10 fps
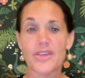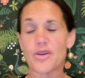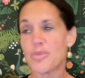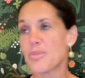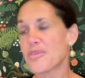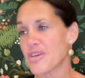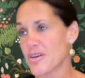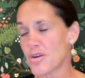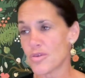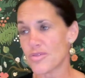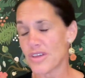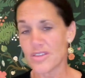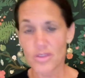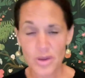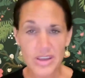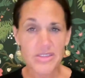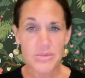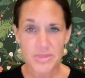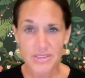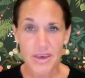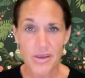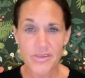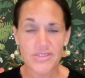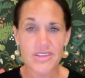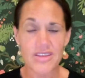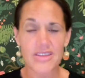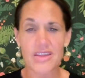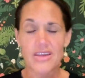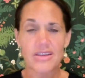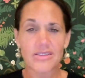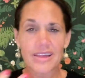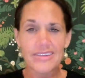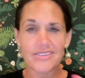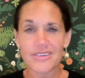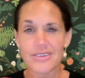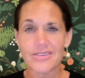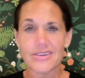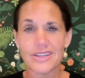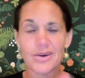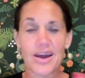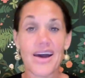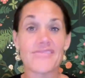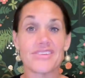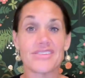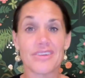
They're people that look at themselves and like to, have these